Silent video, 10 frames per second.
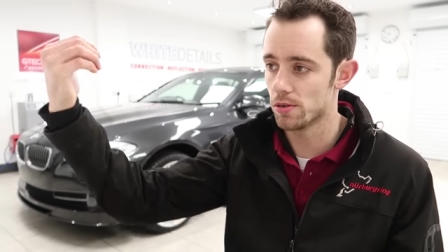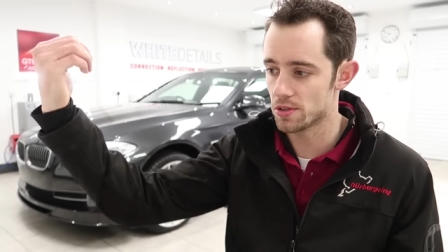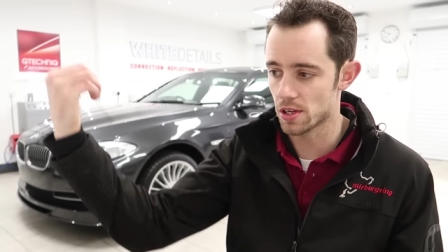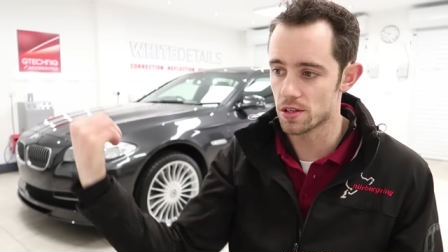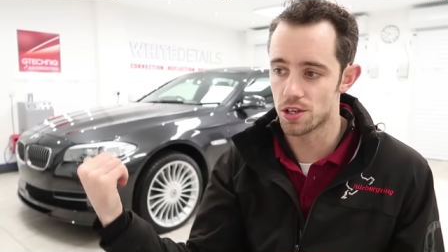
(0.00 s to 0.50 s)

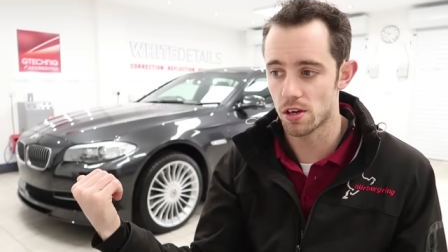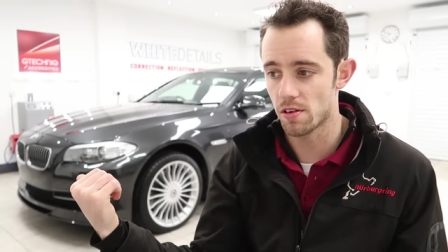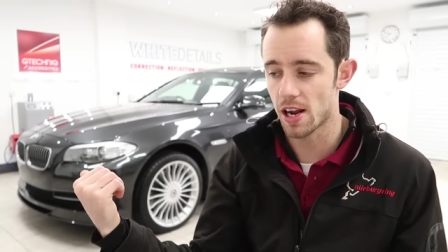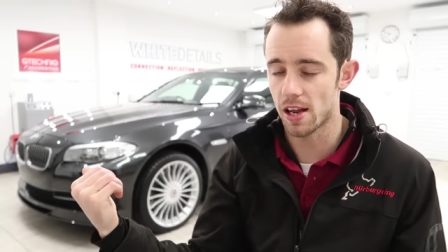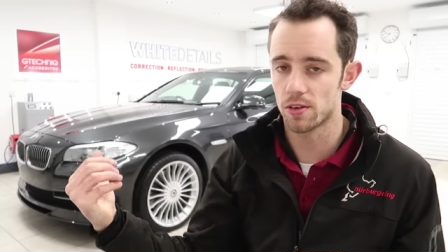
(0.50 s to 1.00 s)
Use the
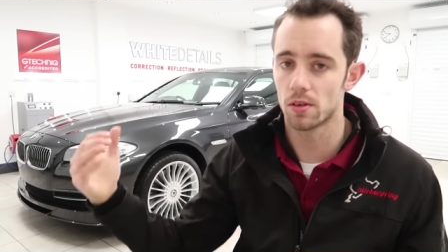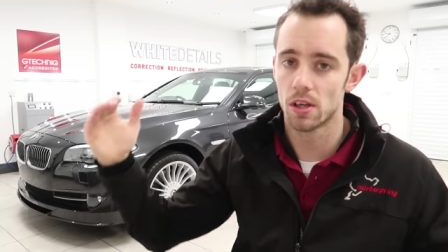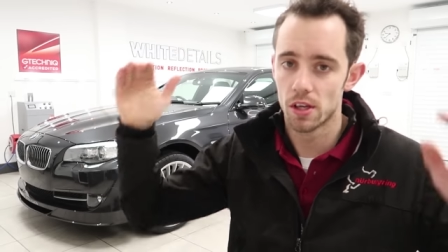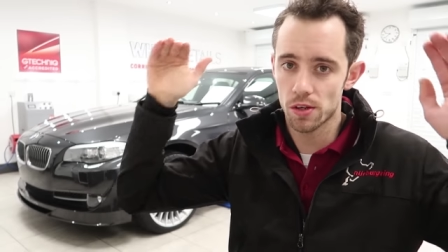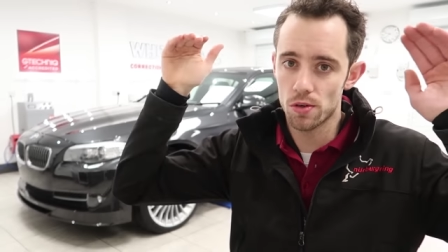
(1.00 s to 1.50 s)
interior
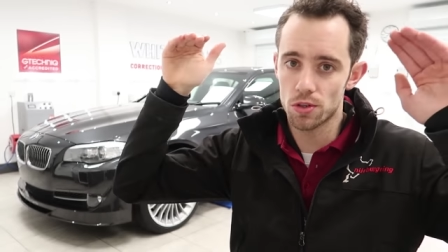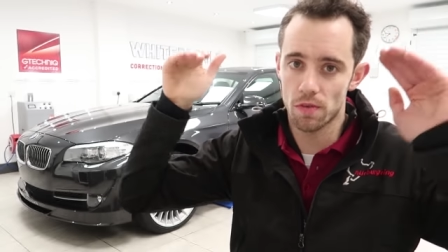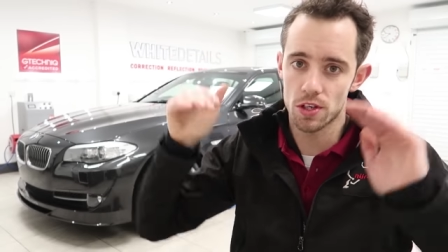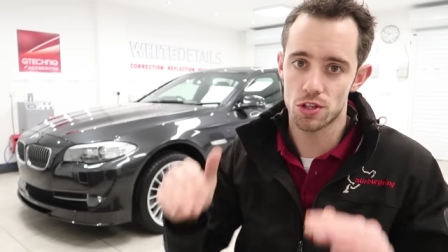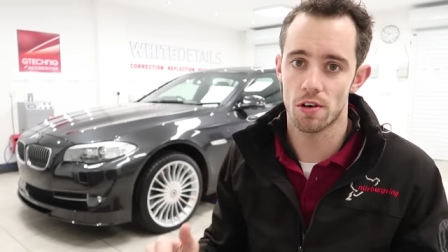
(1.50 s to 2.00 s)
handle, use the
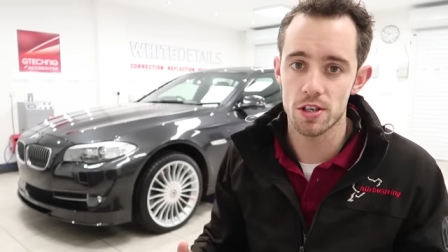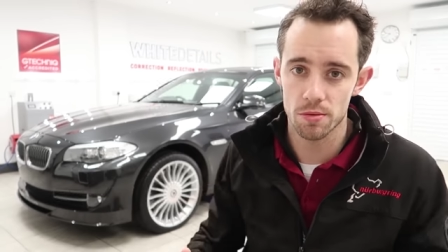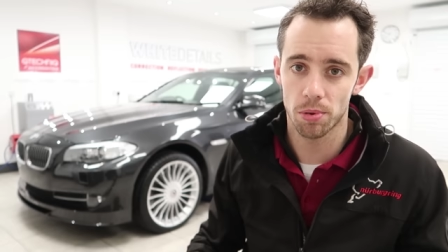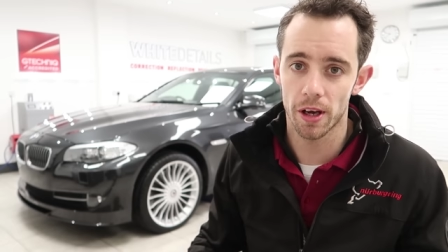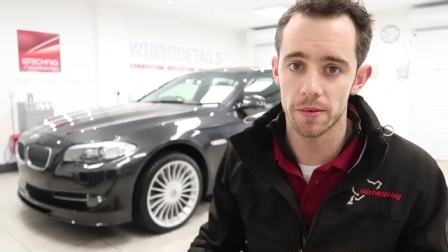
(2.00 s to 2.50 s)

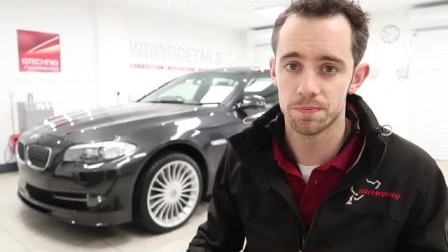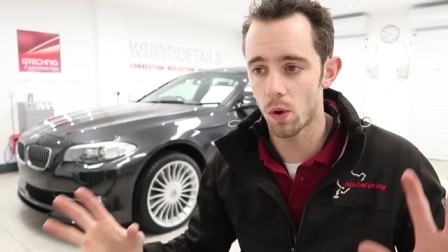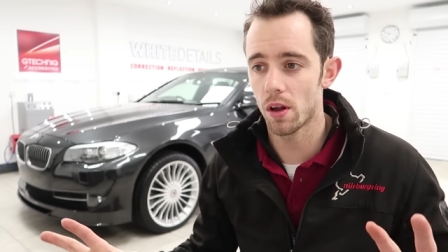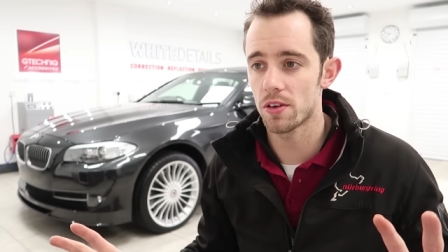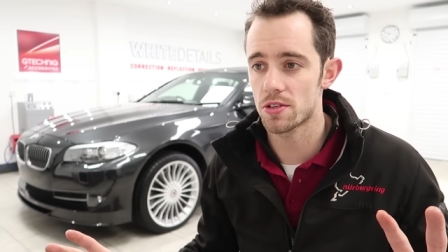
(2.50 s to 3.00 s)
registration plate.
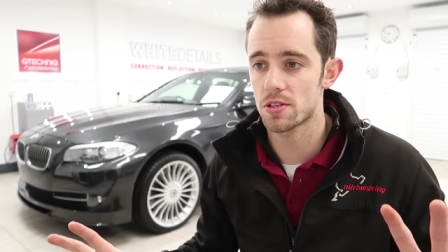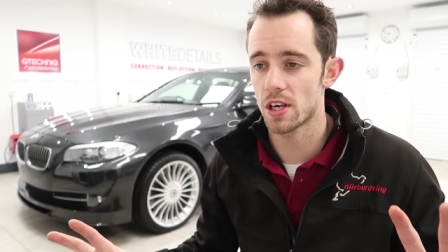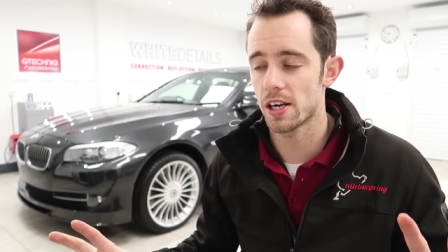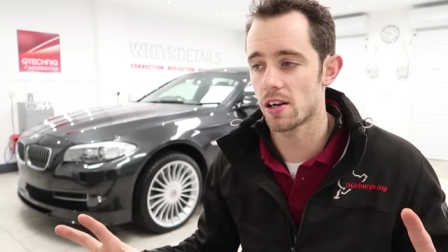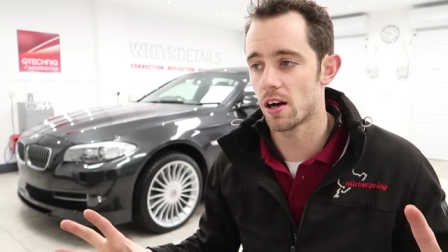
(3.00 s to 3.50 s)

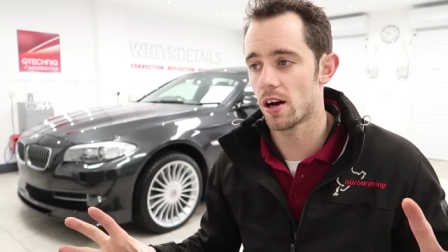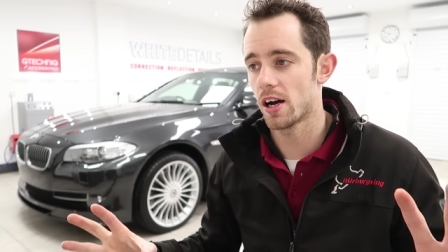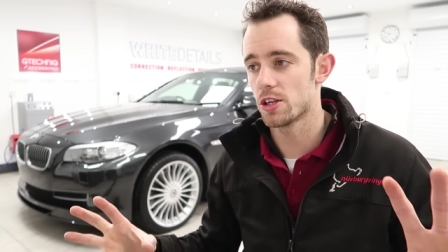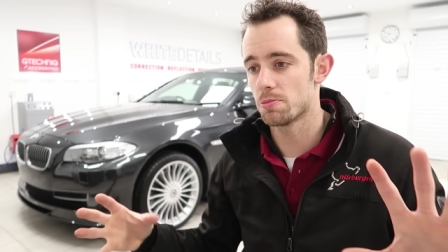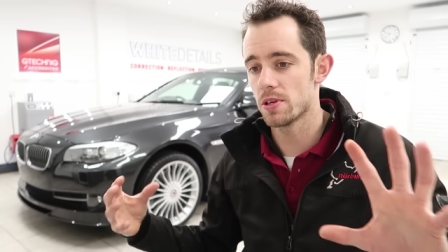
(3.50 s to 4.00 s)
Once a
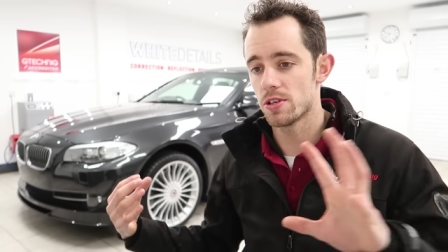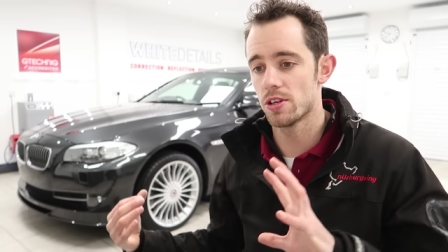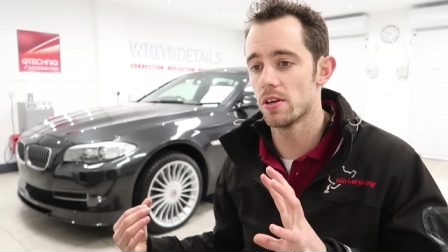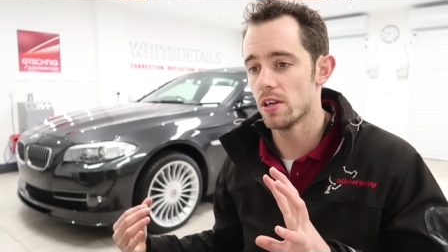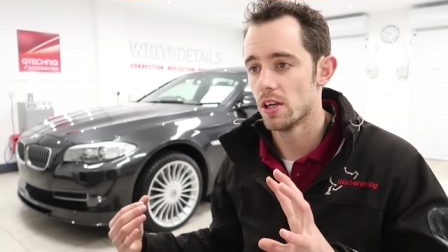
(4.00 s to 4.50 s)
car has been
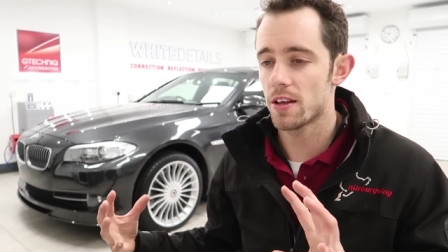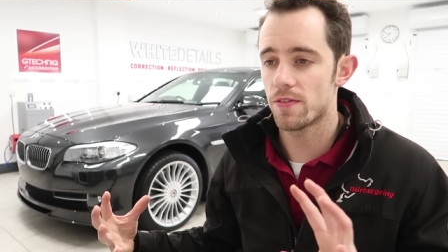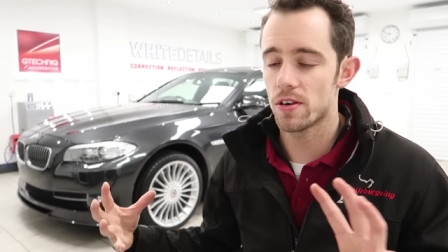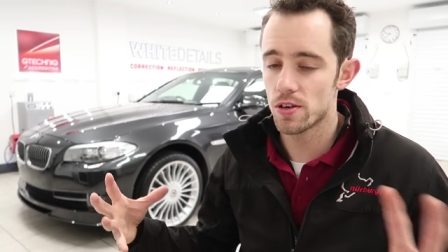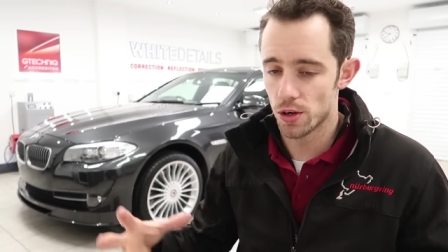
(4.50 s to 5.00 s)
done,
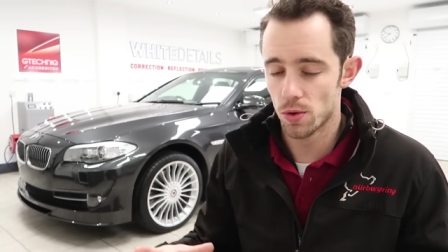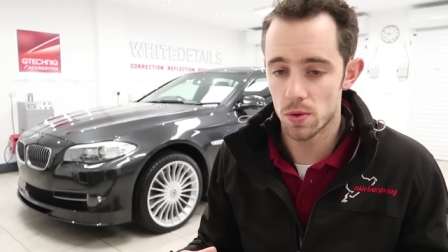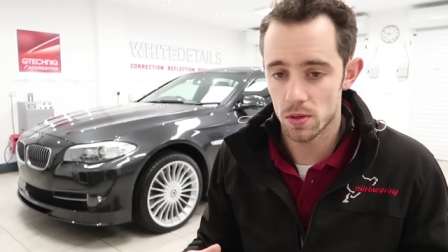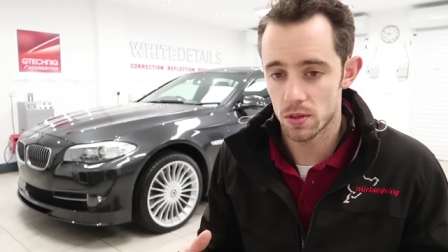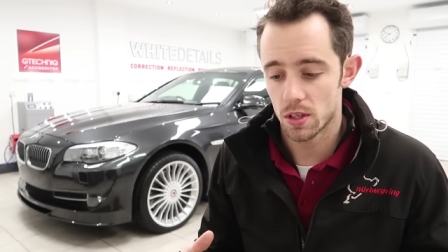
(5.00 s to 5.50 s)
anything new